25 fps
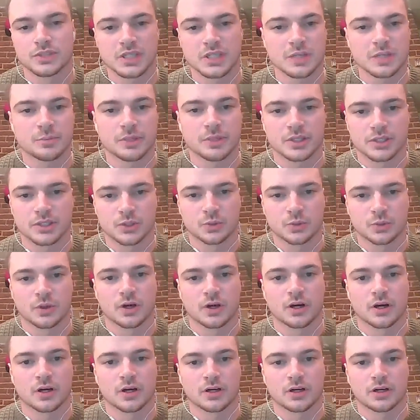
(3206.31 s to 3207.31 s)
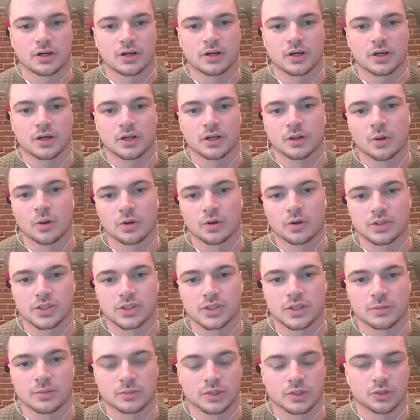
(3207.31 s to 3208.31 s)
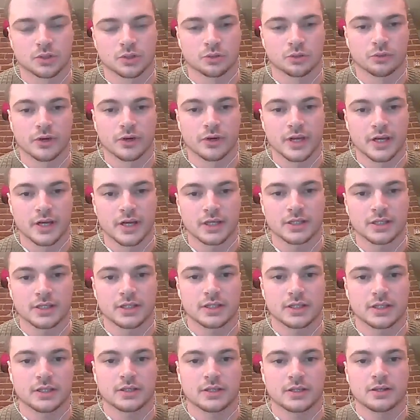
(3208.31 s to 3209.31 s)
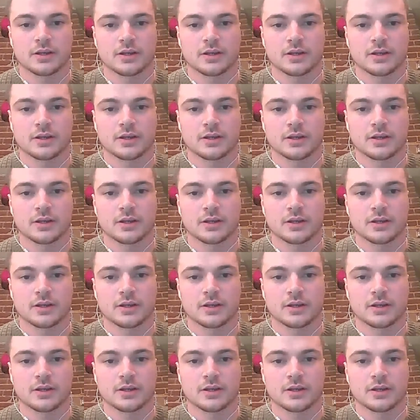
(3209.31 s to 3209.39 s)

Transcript: deep into a long-term career.